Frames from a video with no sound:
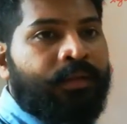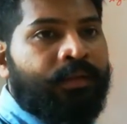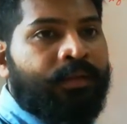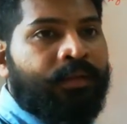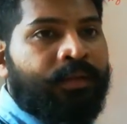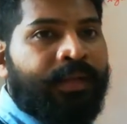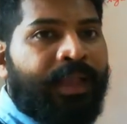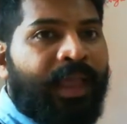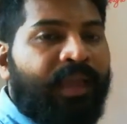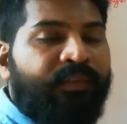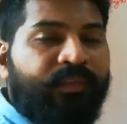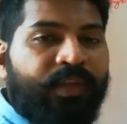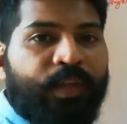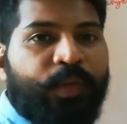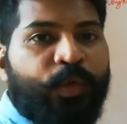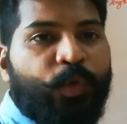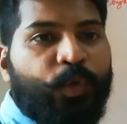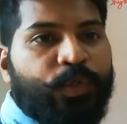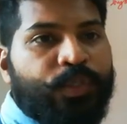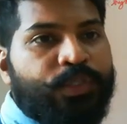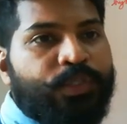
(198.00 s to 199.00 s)
can be
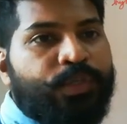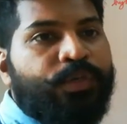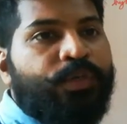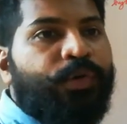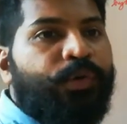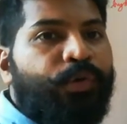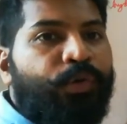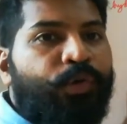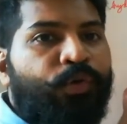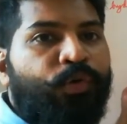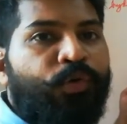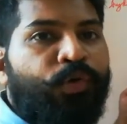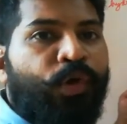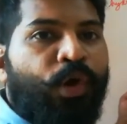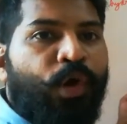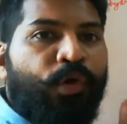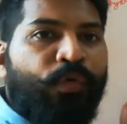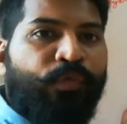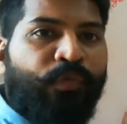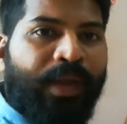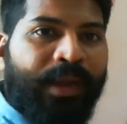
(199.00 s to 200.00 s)
used
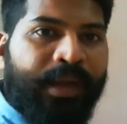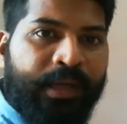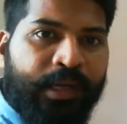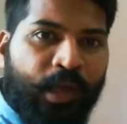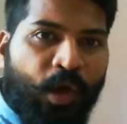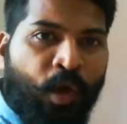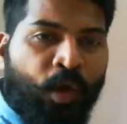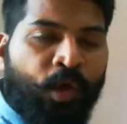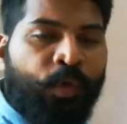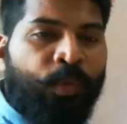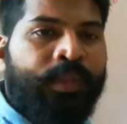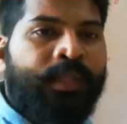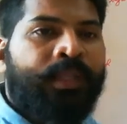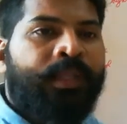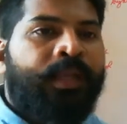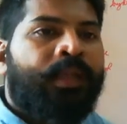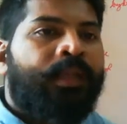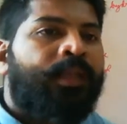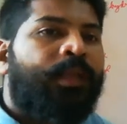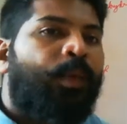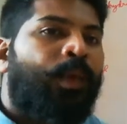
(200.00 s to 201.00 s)
to find out whether
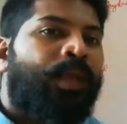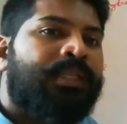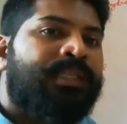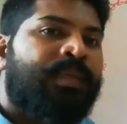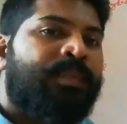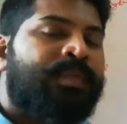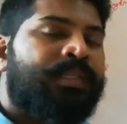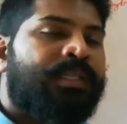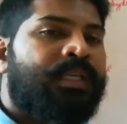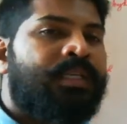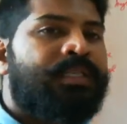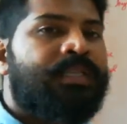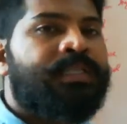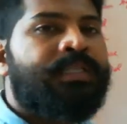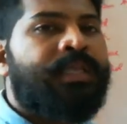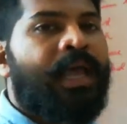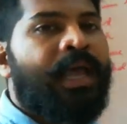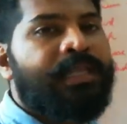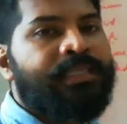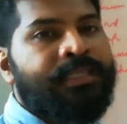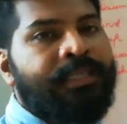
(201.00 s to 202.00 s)
a given substance is
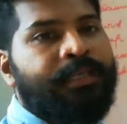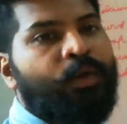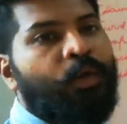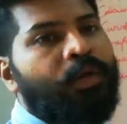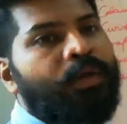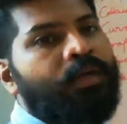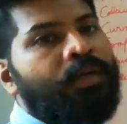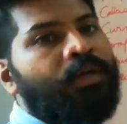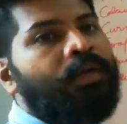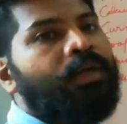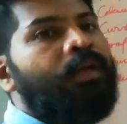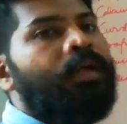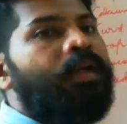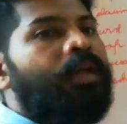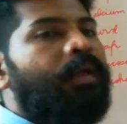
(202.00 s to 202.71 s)
acid or a